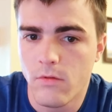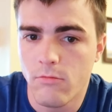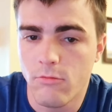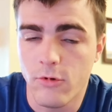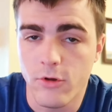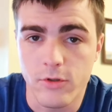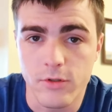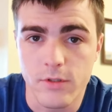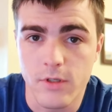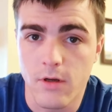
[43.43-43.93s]

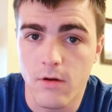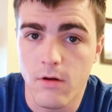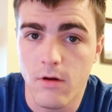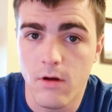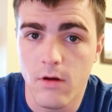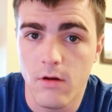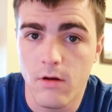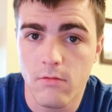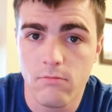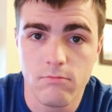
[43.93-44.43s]
There's
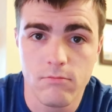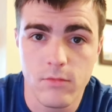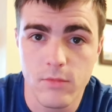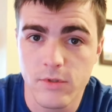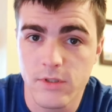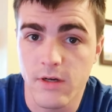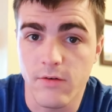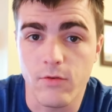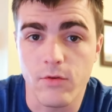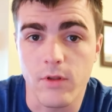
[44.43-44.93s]

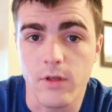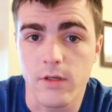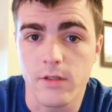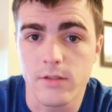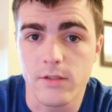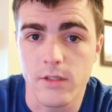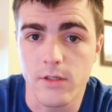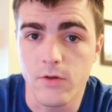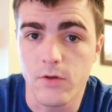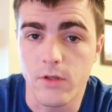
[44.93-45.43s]
several
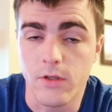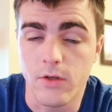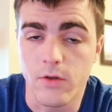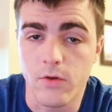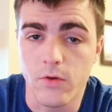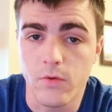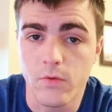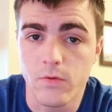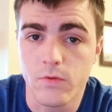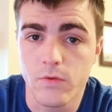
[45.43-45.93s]
things that you can
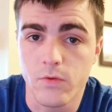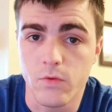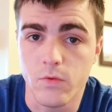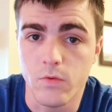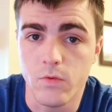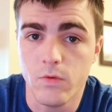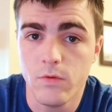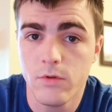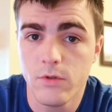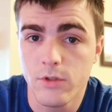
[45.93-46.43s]
do
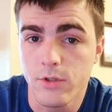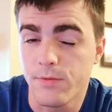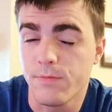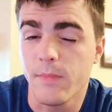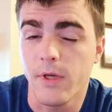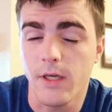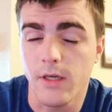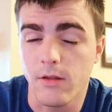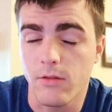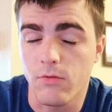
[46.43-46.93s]
to just
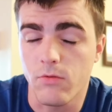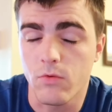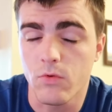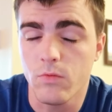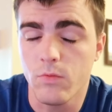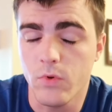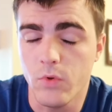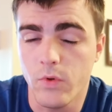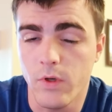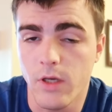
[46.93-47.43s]
make it through
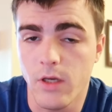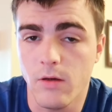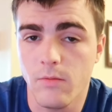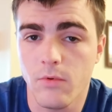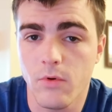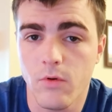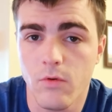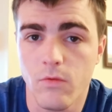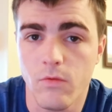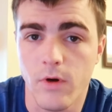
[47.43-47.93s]
boot camp,
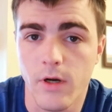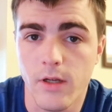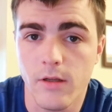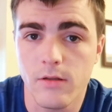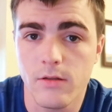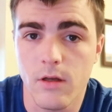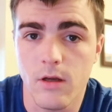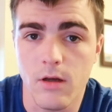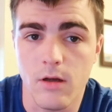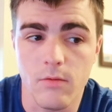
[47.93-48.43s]

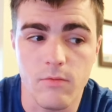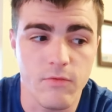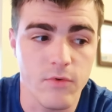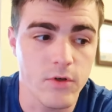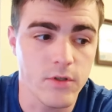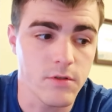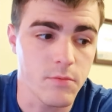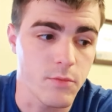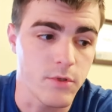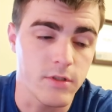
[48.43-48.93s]
right?
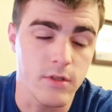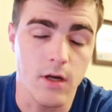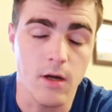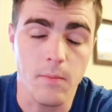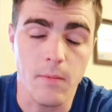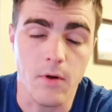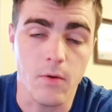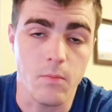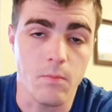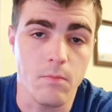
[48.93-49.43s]
First I'm going to talk
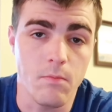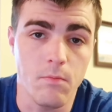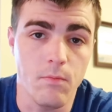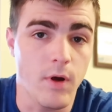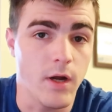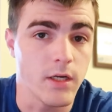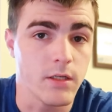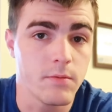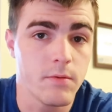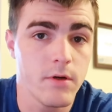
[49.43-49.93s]
about
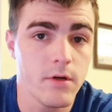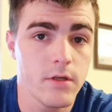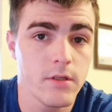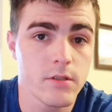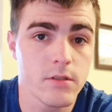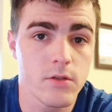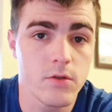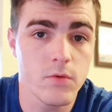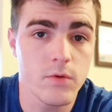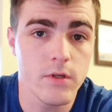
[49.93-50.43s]
my
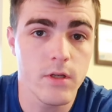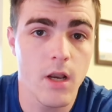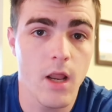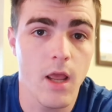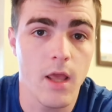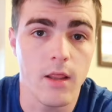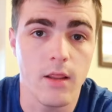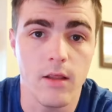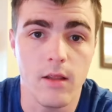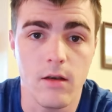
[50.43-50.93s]
experience through it,
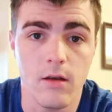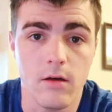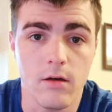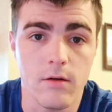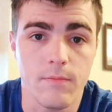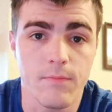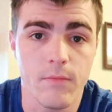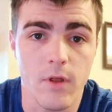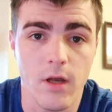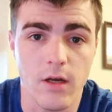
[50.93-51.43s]
and then
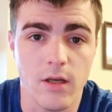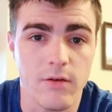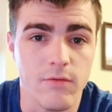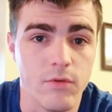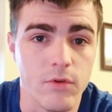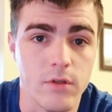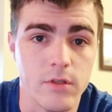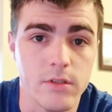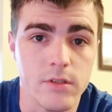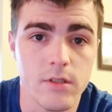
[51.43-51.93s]
I'll give
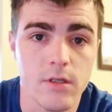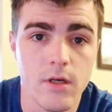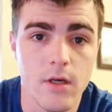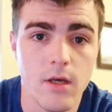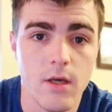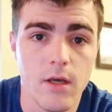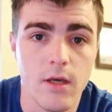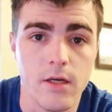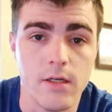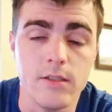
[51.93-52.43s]
you these
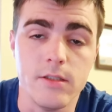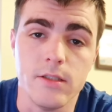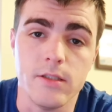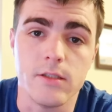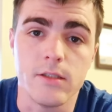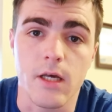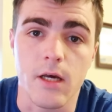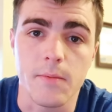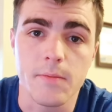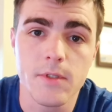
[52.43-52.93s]
easy
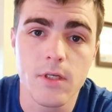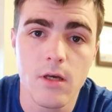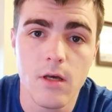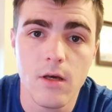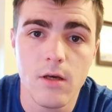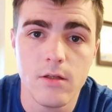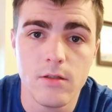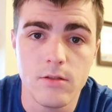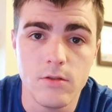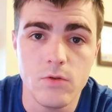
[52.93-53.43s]
steps
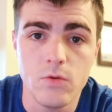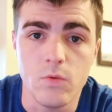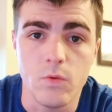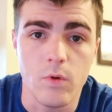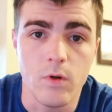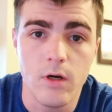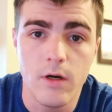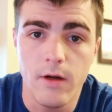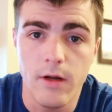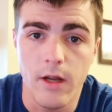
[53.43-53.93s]
to
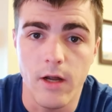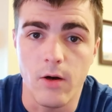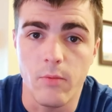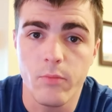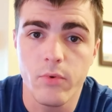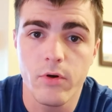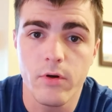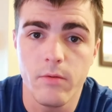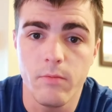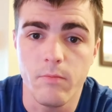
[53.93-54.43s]

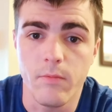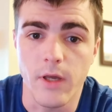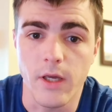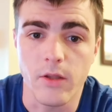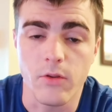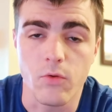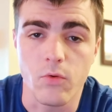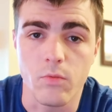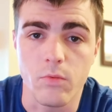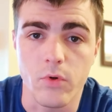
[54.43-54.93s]
help
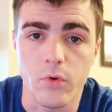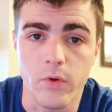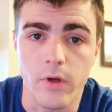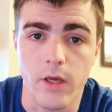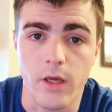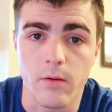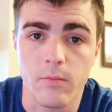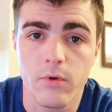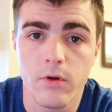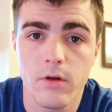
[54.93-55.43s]
make it through boot
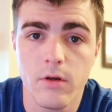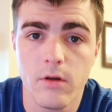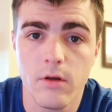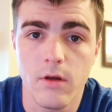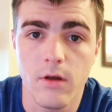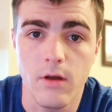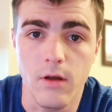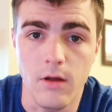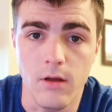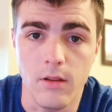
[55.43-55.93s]
camp
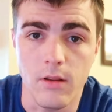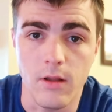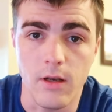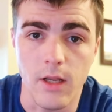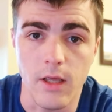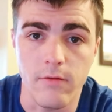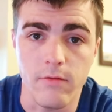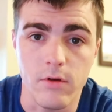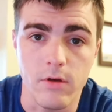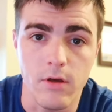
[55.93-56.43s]
in the
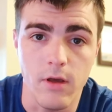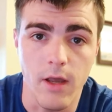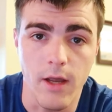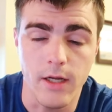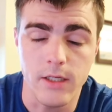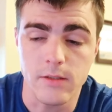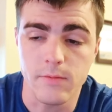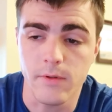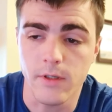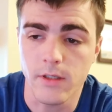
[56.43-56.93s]
Navy
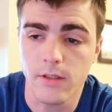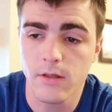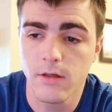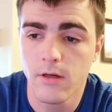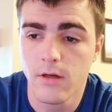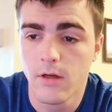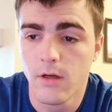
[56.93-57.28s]
aspect.